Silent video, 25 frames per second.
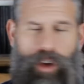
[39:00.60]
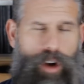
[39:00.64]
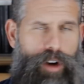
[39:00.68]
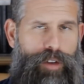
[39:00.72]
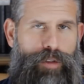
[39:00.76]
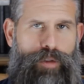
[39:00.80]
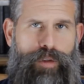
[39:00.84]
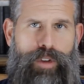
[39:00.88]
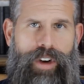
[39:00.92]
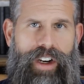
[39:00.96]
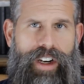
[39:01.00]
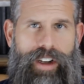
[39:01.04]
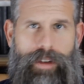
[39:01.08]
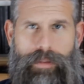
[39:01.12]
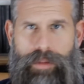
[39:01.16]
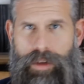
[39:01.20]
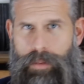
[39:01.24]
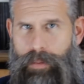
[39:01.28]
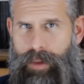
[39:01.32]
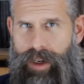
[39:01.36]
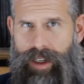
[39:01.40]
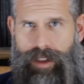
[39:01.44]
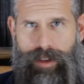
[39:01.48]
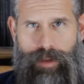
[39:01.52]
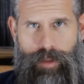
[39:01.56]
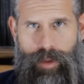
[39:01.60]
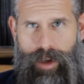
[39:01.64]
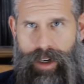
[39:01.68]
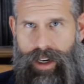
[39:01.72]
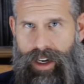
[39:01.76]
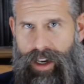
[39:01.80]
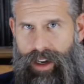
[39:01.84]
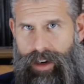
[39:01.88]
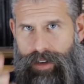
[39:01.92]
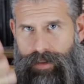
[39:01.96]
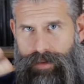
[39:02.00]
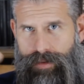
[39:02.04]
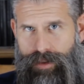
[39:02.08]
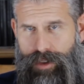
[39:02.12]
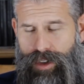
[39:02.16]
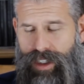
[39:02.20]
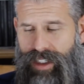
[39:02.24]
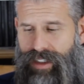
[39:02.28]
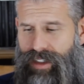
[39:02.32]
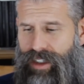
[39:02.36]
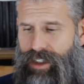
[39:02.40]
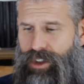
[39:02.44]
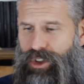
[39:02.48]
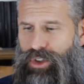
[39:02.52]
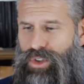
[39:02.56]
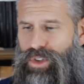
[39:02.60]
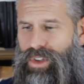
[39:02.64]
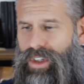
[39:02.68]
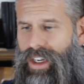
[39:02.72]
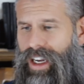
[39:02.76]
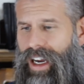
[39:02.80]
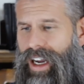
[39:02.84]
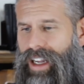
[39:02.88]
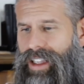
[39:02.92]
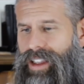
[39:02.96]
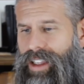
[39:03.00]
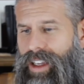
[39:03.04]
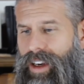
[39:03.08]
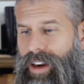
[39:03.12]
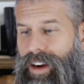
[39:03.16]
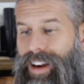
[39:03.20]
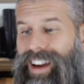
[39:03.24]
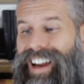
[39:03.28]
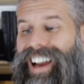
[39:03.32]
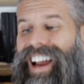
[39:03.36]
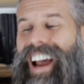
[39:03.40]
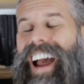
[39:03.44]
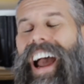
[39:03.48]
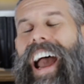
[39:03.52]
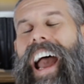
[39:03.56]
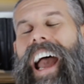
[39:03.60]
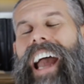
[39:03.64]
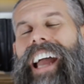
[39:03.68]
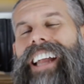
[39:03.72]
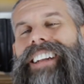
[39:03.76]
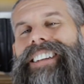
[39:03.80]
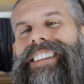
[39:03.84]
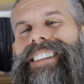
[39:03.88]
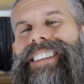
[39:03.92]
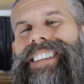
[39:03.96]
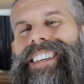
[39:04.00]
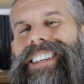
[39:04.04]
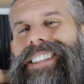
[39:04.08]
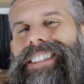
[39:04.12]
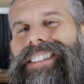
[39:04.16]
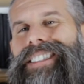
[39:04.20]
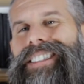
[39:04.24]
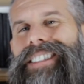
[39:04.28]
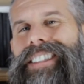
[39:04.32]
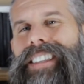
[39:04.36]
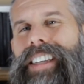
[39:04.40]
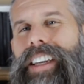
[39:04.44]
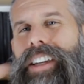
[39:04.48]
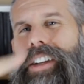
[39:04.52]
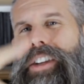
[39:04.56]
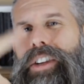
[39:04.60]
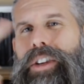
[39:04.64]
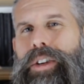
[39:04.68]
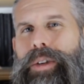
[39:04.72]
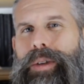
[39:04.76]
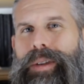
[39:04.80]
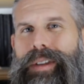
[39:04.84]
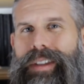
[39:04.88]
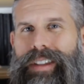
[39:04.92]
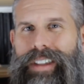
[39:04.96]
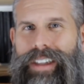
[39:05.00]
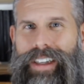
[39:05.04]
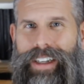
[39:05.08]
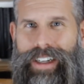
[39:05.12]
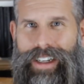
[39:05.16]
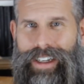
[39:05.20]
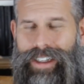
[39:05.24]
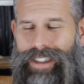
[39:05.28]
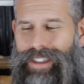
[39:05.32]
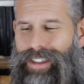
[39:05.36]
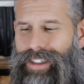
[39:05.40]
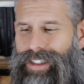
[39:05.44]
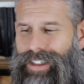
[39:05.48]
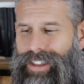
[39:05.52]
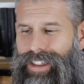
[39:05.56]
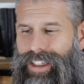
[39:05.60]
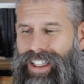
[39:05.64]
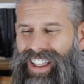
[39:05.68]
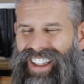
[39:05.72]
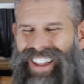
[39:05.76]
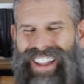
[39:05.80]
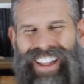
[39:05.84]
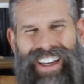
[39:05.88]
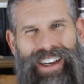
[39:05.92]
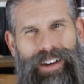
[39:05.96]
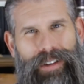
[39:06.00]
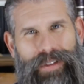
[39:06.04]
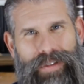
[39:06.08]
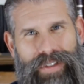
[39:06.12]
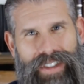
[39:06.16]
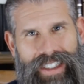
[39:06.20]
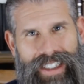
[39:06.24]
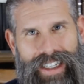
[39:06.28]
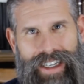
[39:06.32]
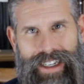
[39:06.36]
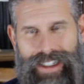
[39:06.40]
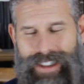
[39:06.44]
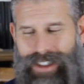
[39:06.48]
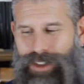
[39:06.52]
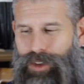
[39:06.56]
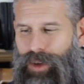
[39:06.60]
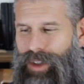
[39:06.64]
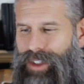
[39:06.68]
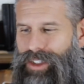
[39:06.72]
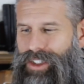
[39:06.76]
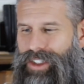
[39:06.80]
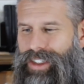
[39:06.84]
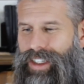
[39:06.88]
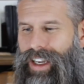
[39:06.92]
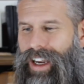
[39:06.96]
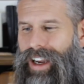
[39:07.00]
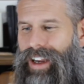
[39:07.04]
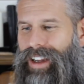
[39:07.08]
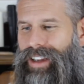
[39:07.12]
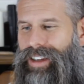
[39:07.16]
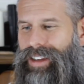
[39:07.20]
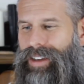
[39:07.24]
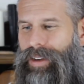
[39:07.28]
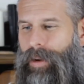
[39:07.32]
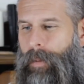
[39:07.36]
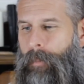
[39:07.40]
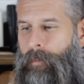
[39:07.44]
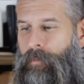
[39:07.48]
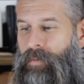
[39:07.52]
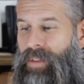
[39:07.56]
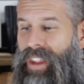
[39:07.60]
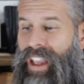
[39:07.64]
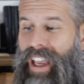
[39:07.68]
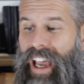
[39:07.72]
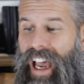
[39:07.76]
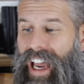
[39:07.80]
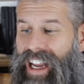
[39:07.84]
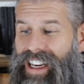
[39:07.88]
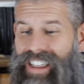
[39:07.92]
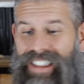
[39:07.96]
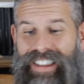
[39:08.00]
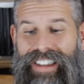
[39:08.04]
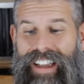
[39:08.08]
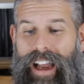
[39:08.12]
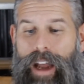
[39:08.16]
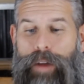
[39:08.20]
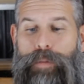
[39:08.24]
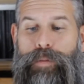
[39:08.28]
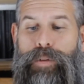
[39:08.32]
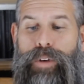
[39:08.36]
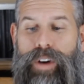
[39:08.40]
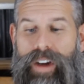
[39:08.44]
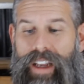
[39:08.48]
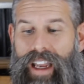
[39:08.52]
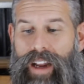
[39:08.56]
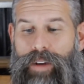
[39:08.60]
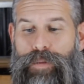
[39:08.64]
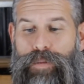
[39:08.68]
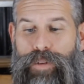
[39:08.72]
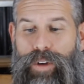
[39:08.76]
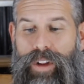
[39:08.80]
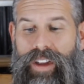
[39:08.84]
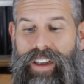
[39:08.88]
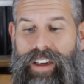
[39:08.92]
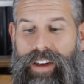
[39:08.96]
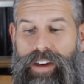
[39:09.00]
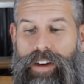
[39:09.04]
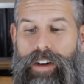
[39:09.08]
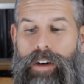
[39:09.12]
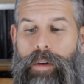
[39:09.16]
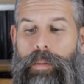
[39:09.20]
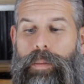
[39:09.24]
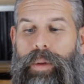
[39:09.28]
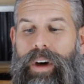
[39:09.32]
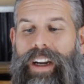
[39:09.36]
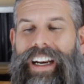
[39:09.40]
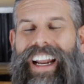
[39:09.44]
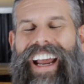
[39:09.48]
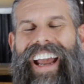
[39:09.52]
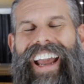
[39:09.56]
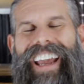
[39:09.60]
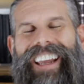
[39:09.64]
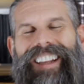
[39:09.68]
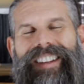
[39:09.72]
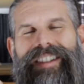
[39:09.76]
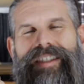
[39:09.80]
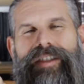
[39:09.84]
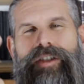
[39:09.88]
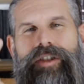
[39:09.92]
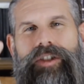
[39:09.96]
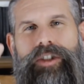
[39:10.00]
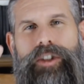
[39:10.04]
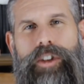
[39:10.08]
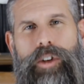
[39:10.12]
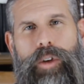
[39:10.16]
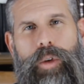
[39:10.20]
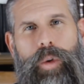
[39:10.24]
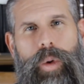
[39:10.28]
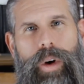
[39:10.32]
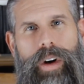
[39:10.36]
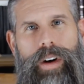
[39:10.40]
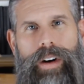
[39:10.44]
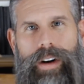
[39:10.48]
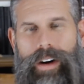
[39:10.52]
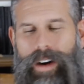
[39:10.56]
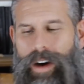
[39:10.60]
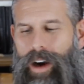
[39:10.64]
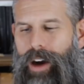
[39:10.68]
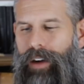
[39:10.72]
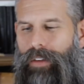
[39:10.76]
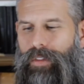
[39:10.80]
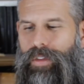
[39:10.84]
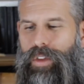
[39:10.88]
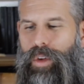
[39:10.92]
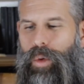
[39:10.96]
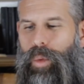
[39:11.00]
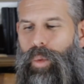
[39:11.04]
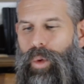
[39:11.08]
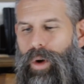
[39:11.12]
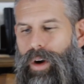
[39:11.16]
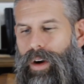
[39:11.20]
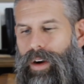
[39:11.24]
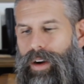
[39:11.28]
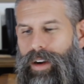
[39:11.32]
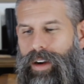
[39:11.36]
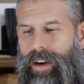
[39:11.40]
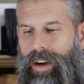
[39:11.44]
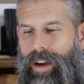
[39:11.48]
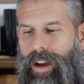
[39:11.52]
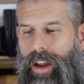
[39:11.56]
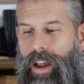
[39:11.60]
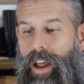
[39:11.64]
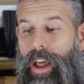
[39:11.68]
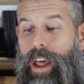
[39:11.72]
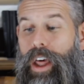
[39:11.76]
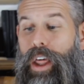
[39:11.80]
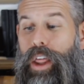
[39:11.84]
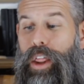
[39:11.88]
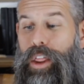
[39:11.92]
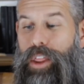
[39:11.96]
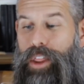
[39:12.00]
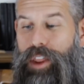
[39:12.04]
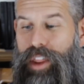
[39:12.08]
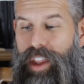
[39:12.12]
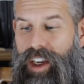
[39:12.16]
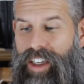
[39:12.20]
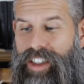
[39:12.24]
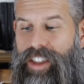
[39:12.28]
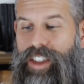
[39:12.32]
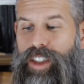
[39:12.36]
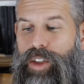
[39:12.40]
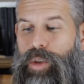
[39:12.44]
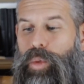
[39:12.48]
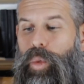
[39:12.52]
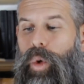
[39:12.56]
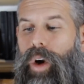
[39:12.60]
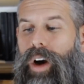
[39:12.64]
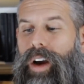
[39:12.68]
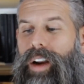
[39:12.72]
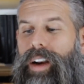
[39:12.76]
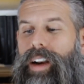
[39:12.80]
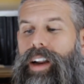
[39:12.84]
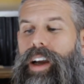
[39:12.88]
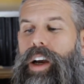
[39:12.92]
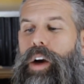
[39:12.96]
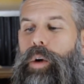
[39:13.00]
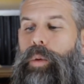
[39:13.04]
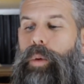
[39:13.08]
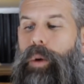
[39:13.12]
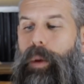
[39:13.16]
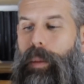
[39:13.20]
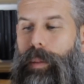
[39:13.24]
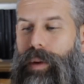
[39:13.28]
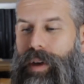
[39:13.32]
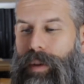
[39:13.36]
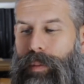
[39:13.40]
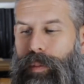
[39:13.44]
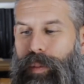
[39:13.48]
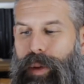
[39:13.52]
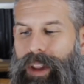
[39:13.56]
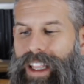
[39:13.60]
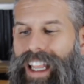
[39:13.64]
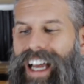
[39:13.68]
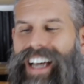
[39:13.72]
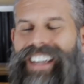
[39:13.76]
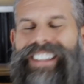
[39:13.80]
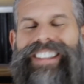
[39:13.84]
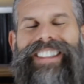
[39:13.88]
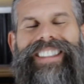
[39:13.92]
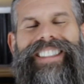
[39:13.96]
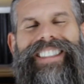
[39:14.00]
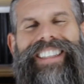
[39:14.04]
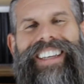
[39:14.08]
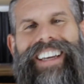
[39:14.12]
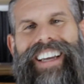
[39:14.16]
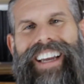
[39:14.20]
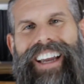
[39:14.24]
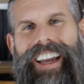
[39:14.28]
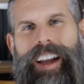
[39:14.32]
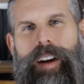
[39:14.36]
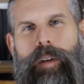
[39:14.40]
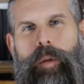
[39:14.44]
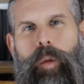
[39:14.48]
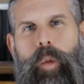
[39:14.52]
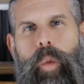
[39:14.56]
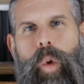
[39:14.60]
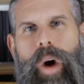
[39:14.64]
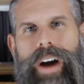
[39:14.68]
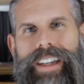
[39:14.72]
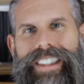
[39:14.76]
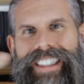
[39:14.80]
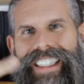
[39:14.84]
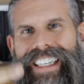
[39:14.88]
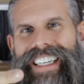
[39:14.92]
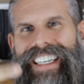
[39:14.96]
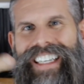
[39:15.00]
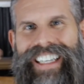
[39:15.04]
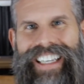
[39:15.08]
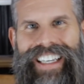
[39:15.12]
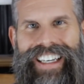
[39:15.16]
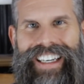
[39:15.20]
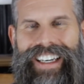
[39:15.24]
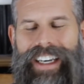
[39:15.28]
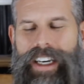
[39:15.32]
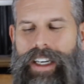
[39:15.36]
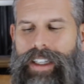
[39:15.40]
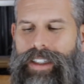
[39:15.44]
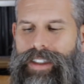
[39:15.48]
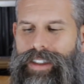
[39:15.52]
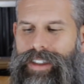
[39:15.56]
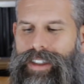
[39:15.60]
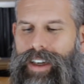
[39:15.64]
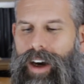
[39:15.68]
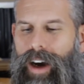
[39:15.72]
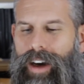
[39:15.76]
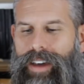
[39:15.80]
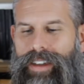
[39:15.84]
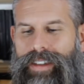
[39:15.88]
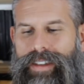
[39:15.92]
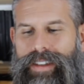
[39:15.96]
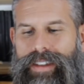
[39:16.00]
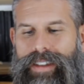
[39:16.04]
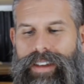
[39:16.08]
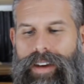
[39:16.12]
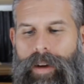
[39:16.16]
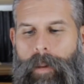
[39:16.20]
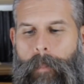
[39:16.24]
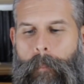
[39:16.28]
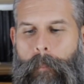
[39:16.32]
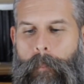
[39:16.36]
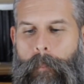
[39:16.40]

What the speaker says: law of freedom, depends what kind of translation you got there, and continues in it, lives it, you understand? And is not forgetful hearer, but a doer of the work. This one will be blessed in what he does.